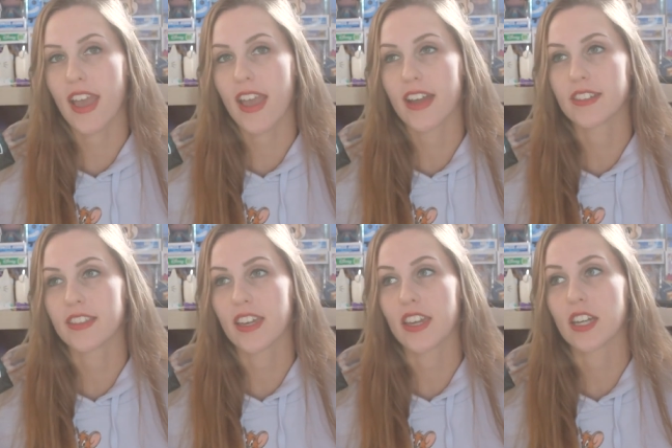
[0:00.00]
and
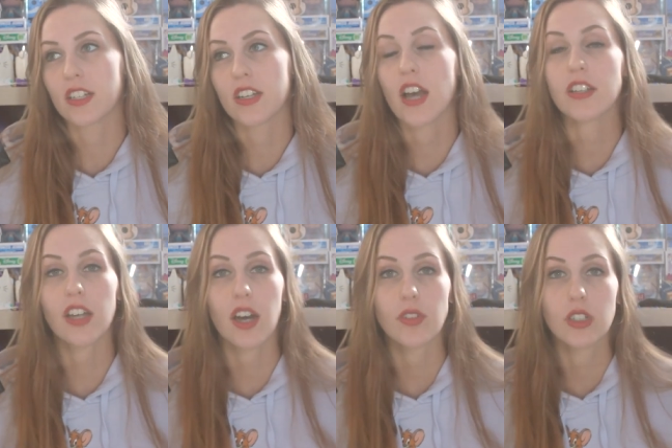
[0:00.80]
they
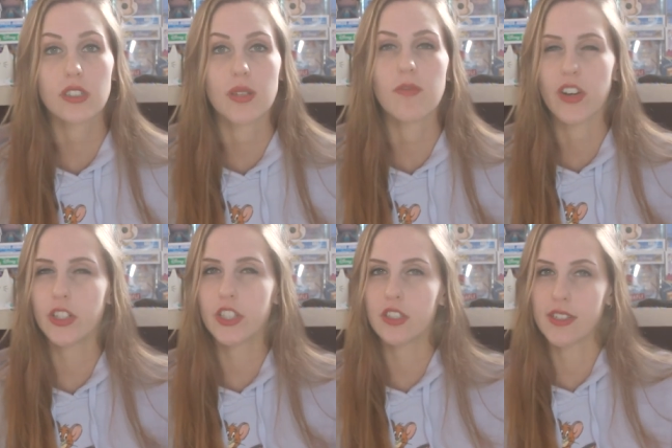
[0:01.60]
uncover some
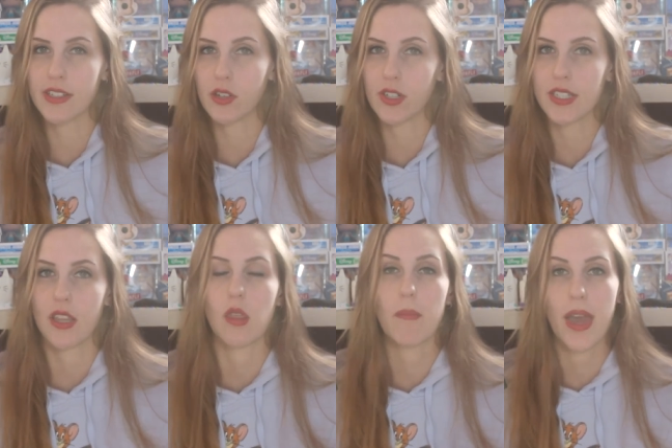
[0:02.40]
very dark secrets
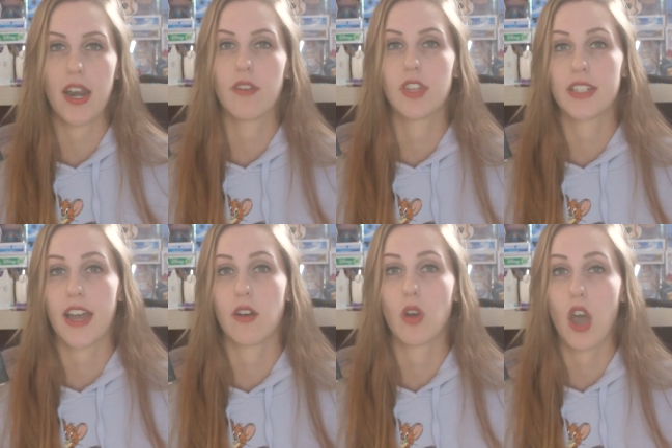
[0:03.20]
that the men of the
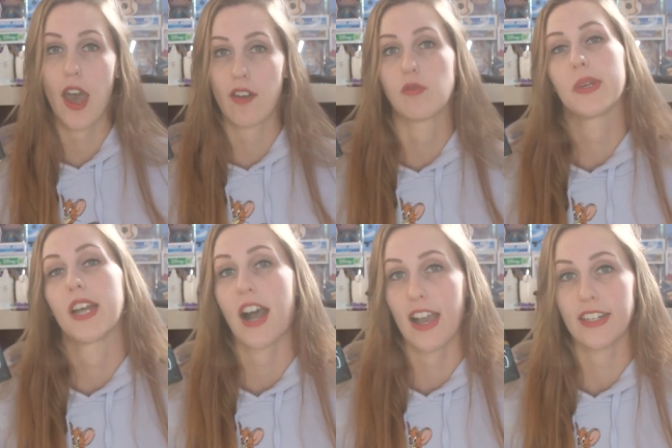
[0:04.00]
town have been
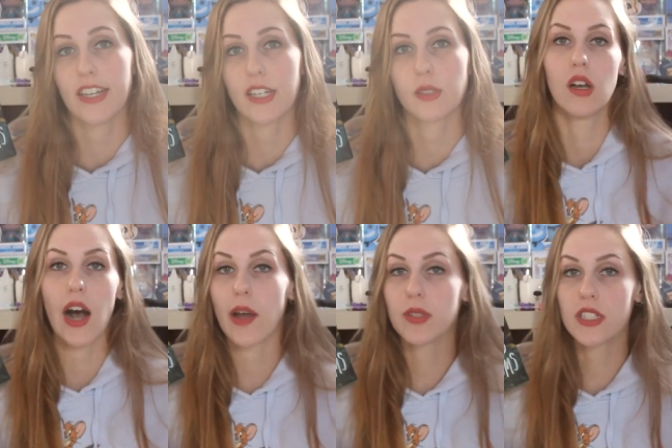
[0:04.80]
hiding.
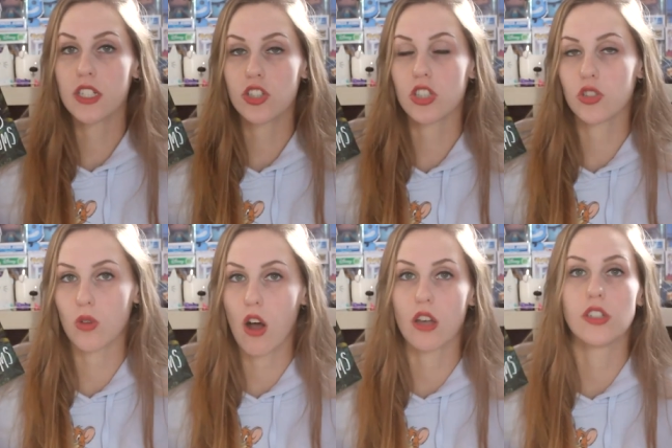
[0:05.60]
I was initially
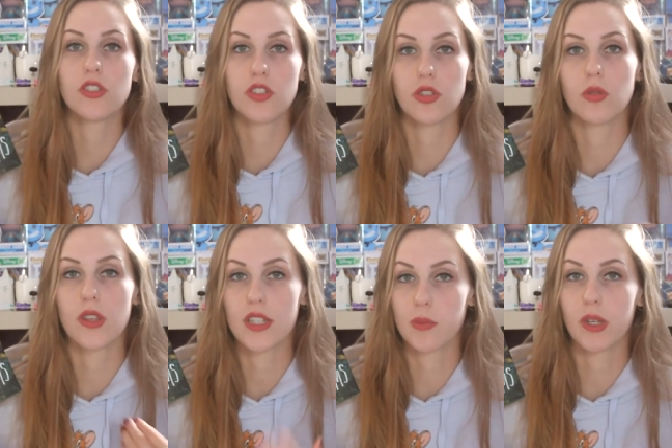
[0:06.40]
drawn to
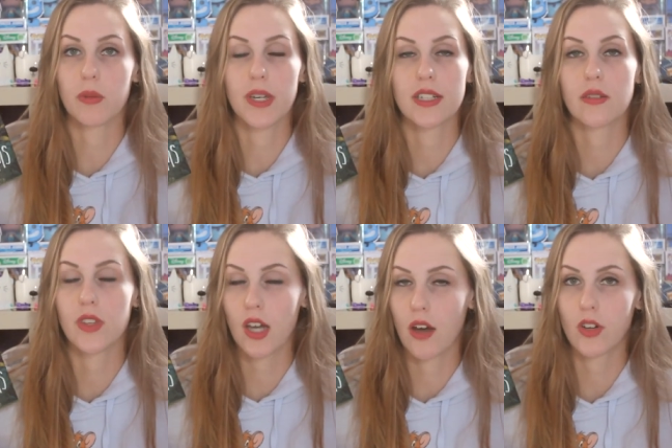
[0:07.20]
this book because of
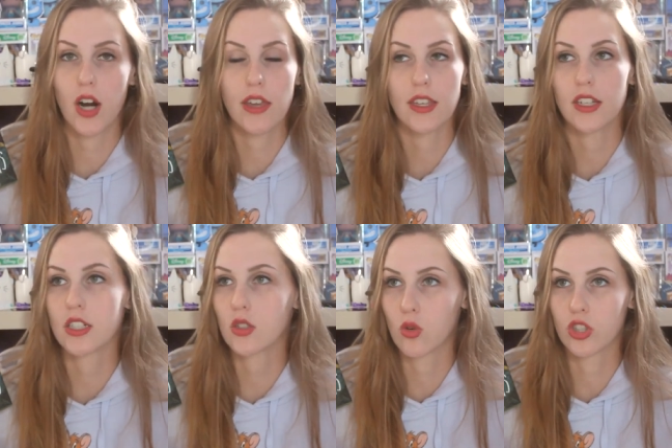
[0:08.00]
the cover. I think it
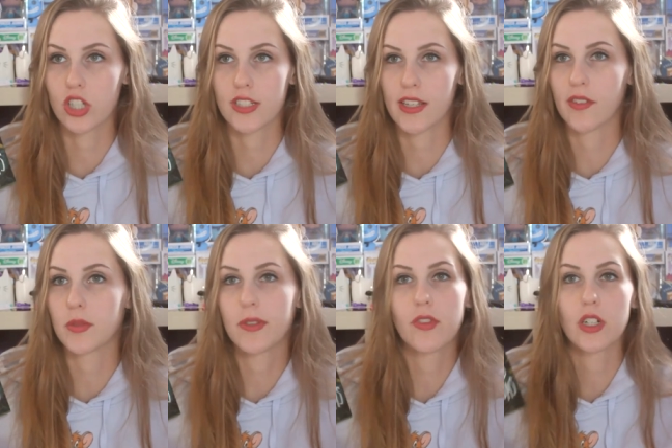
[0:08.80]
is gorgeous. It
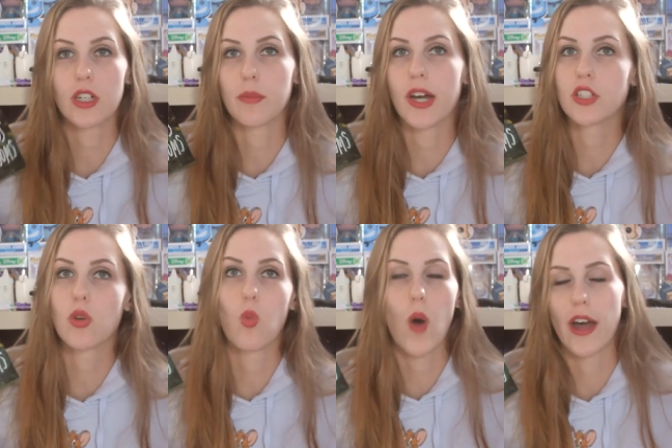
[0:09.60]
gives me very
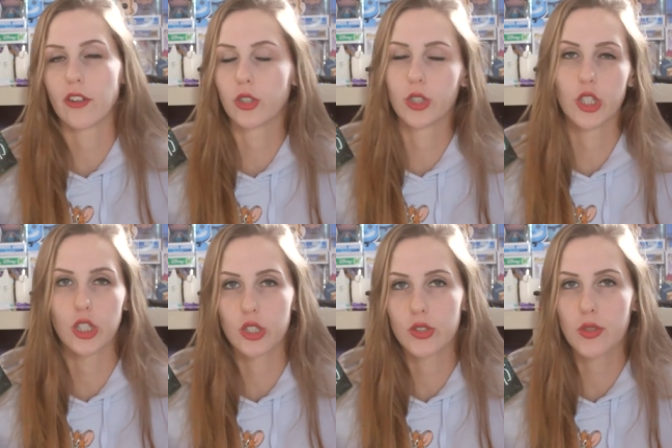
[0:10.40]
much Wilder
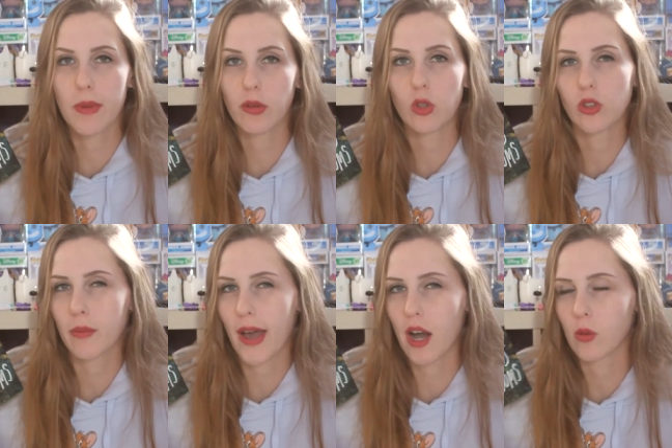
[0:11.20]
Girls by Rory
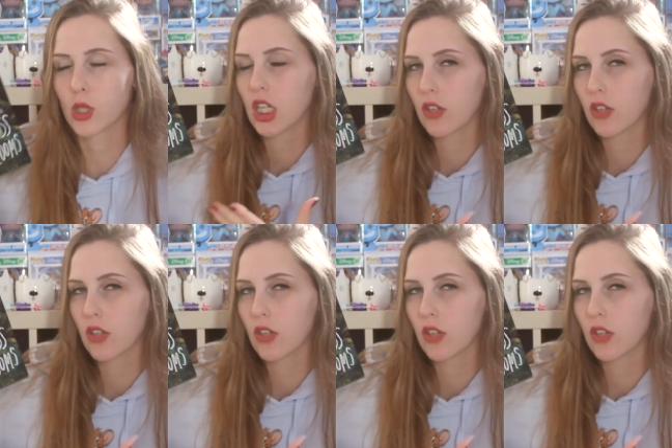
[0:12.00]
Power